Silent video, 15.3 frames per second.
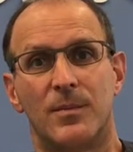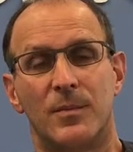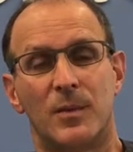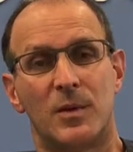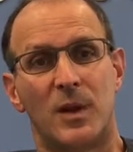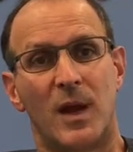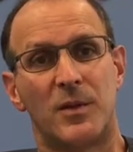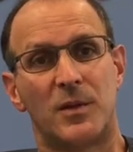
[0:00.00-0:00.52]

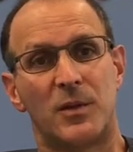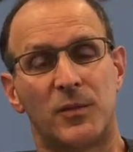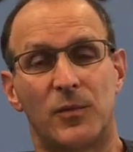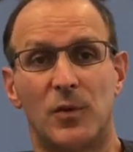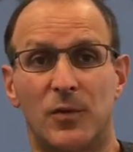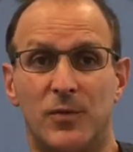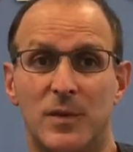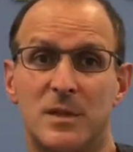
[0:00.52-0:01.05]
At this first
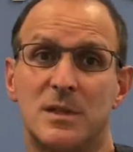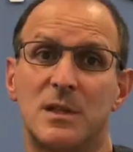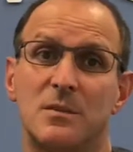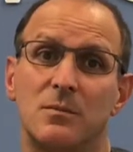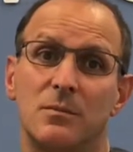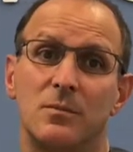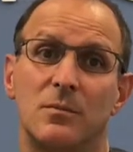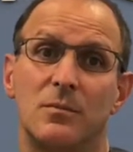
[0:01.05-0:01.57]
visit,
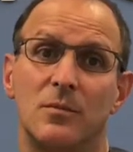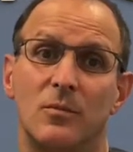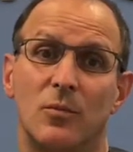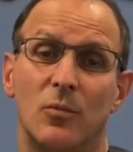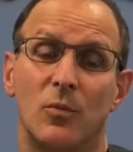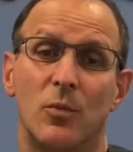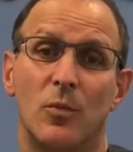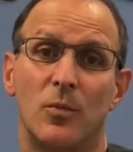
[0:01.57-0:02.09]

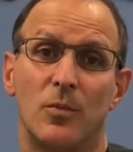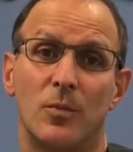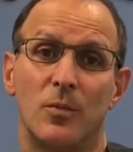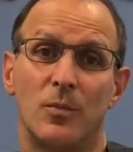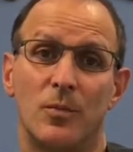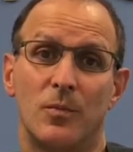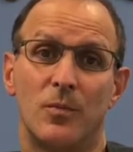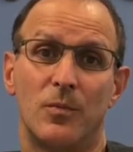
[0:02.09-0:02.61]

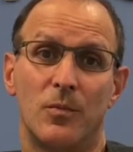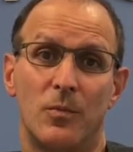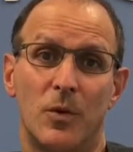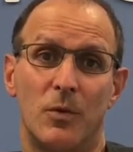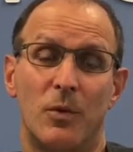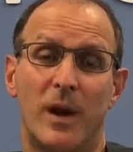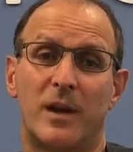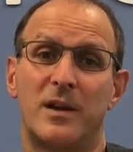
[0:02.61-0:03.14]
we
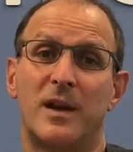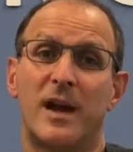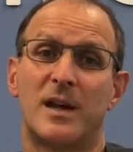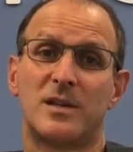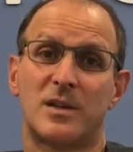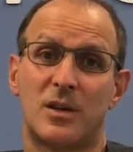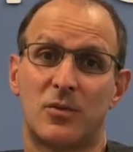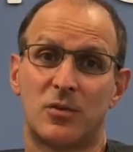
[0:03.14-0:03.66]
recognize that
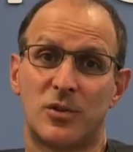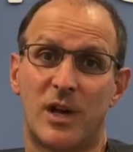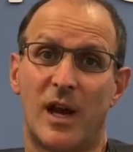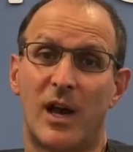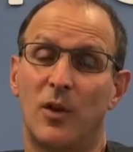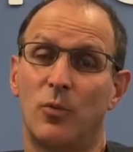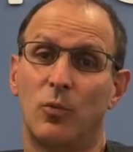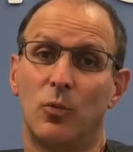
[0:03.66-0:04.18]
your child
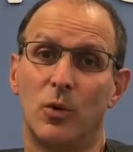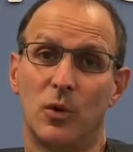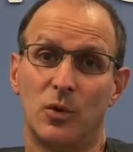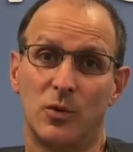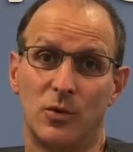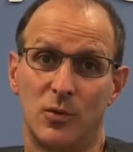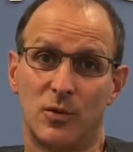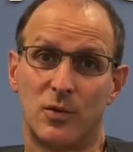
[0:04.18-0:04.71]
will
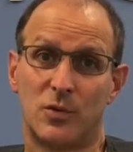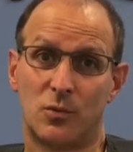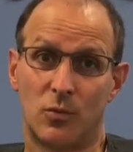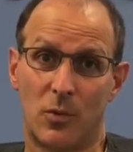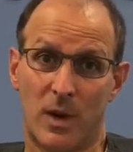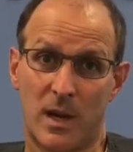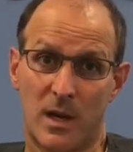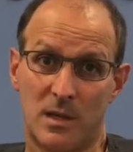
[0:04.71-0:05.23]
lose
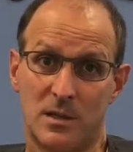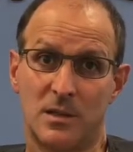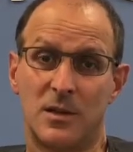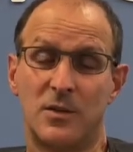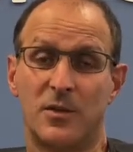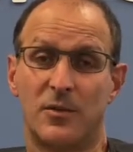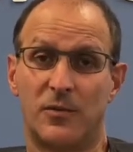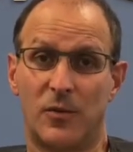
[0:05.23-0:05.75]
weight in the
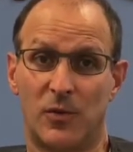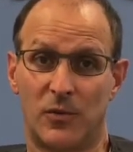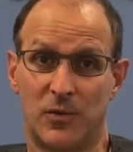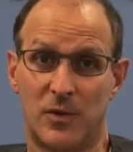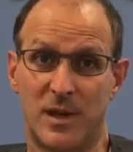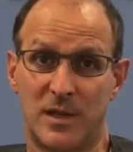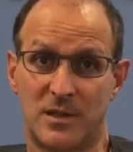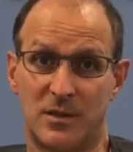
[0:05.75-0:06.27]
first few days
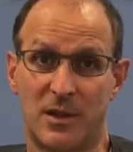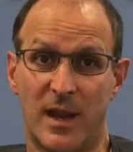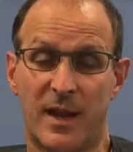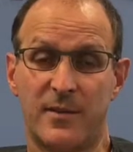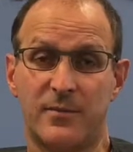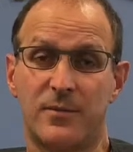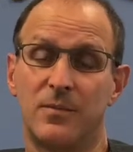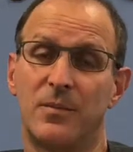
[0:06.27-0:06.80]
of life,
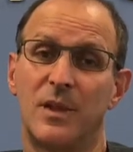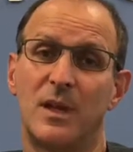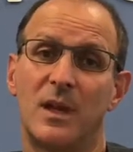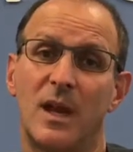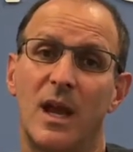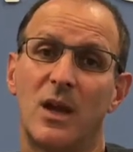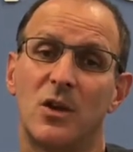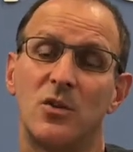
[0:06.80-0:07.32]
and
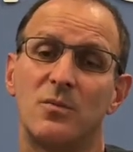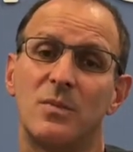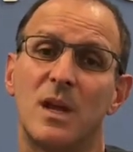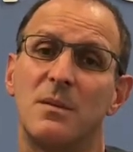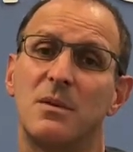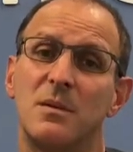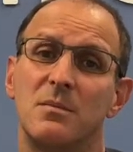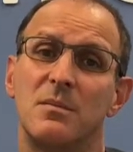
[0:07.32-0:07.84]
your baby
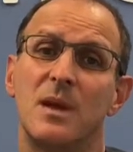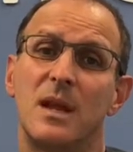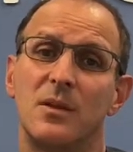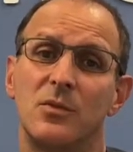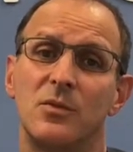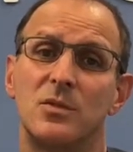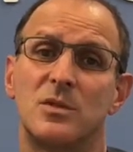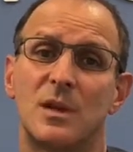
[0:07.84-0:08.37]
may
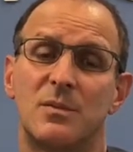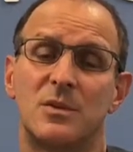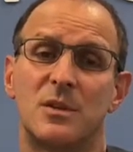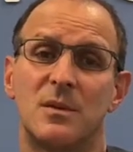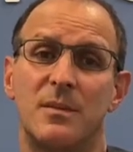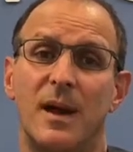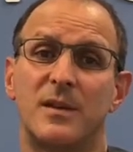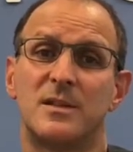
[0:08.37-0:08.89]
lose up to
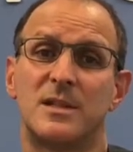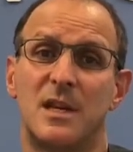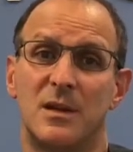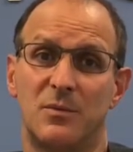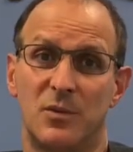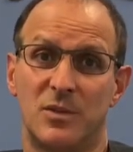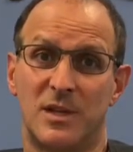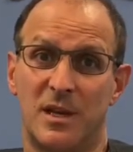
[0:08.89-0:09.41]
about
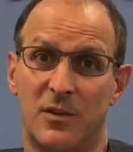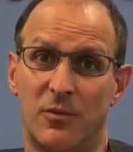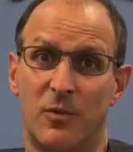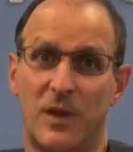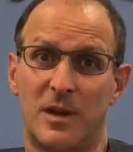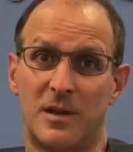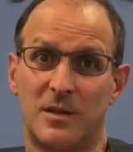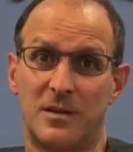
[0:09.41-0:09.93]
10% of
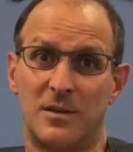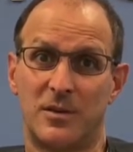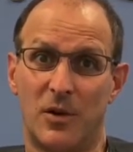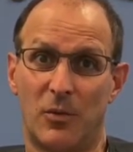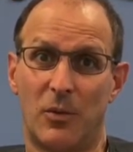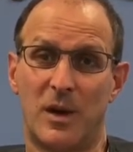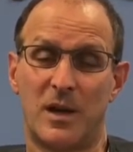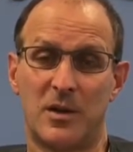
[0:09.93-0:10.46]
their
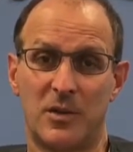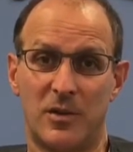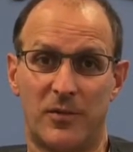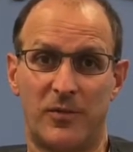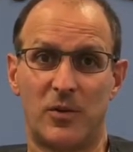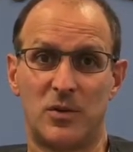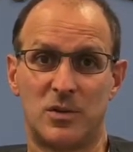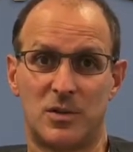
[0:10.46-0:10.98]
weight in the
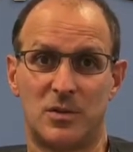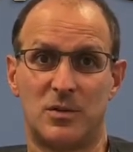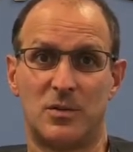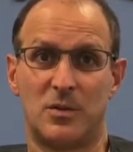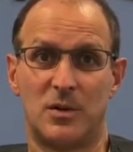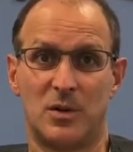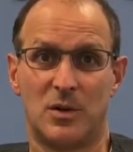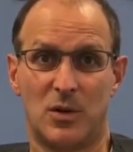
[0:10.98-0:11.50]
first
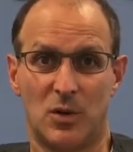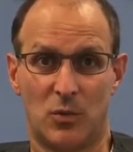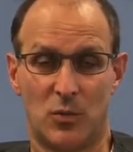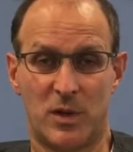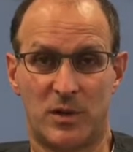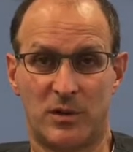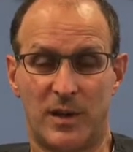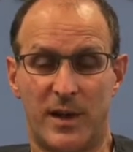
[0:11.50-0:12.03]
week of
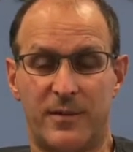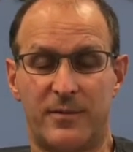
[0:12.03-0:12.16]
life.